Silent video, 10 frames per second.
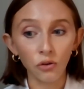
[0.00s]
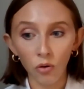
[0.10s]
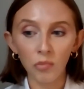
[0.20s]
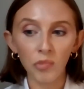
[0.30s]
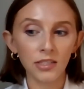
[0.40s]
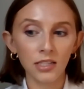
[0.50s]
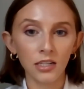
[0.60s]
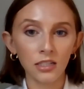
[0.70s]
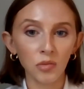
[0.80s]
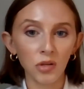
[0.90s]
your
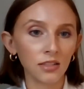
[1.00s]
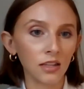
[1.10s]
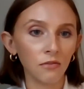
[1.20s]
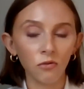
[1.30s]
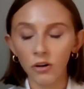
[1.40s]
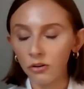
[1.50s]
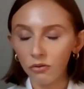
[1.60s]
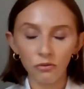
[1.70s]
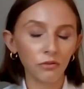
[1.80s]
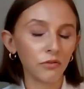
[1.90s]
business because they've run
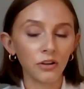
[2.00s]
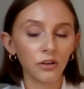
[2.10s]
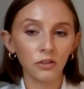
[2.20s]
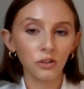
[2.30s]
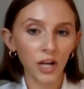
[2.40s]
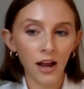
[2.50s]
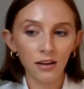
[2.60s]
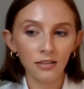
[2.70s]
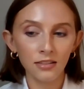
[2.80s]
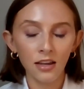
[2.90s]
you through their
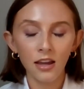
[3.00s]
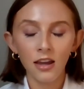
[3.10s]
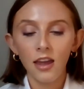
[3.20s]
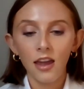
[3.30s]
checks,